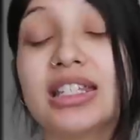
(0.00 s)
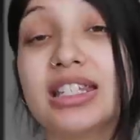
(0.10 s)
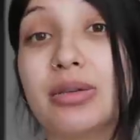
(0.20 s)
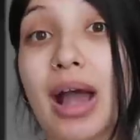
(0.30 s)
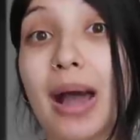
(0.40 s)

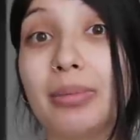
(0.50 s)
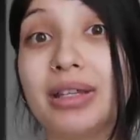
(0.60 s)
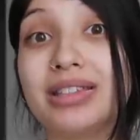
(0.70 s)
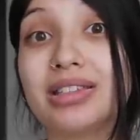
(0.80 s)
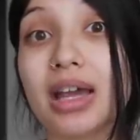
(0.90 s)
see what
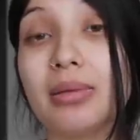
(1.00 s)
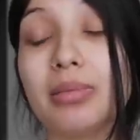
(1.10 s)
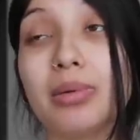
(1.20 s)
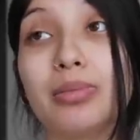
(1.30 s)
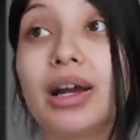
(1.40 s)
happens.
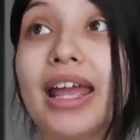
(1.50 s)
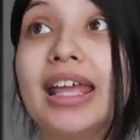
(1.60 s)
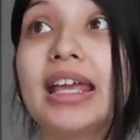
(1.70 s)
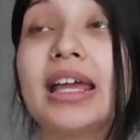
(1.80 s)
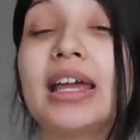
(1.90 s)
I'm
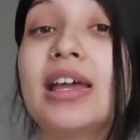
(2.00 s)
praying